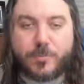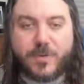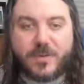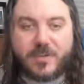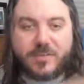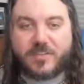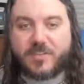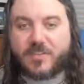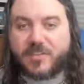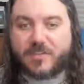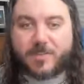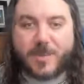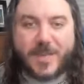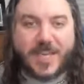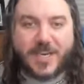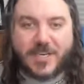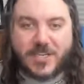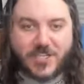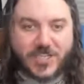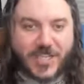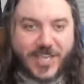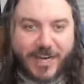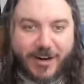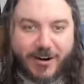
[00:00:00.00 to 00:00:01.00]
because the
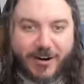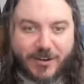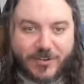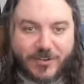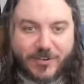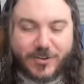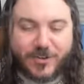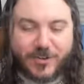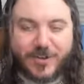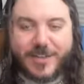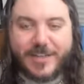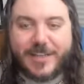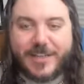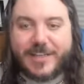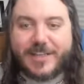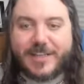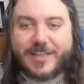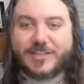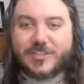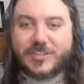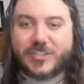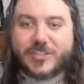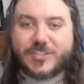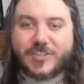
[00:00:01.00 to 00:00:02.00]
Spanish character
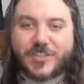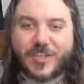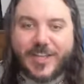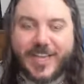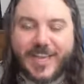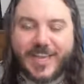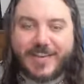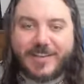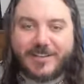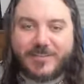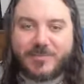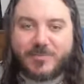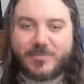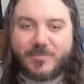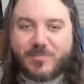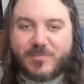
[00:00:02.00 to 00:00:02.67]
just like